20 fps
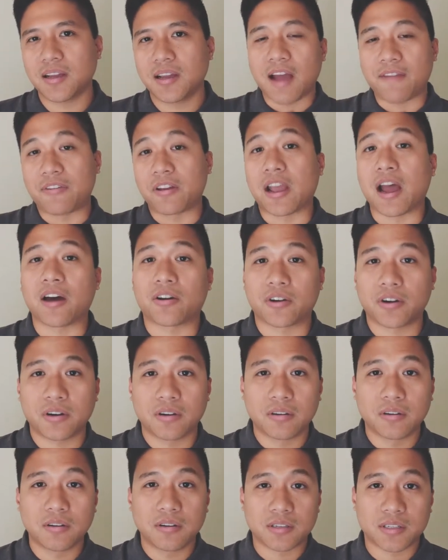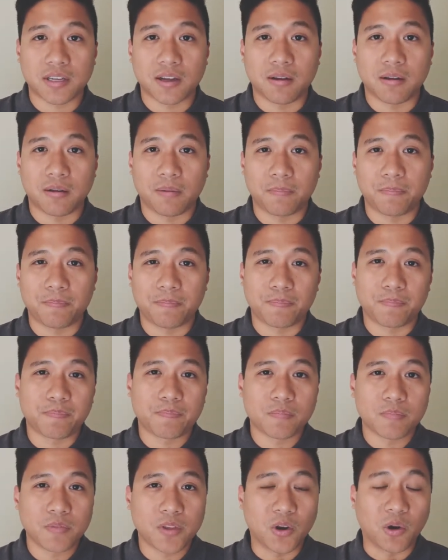I've encountered some,
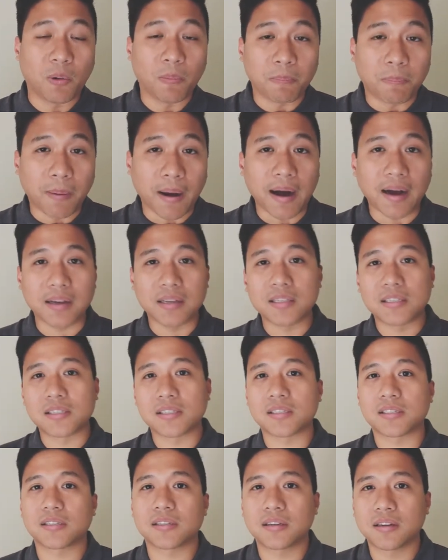you know, bugs,